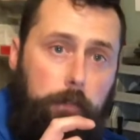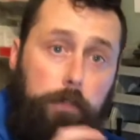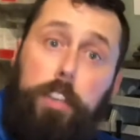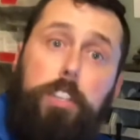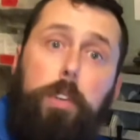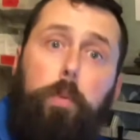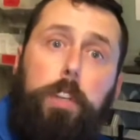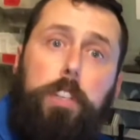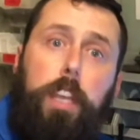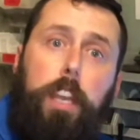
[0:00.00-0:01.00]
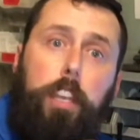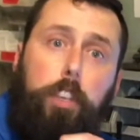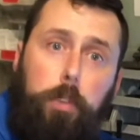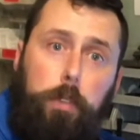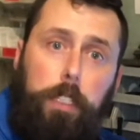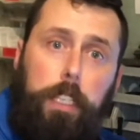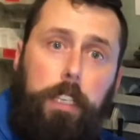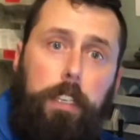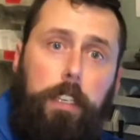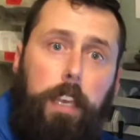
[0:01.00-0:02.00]
vision which can acutely
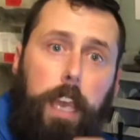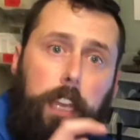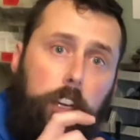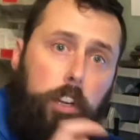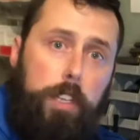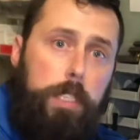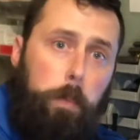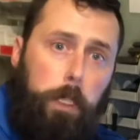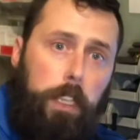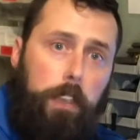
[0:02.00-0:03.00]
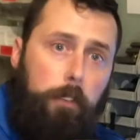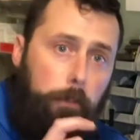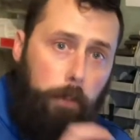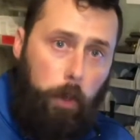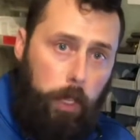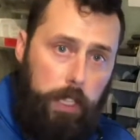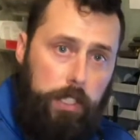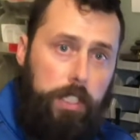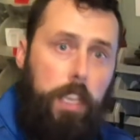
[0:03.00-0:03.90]
and crisply focus.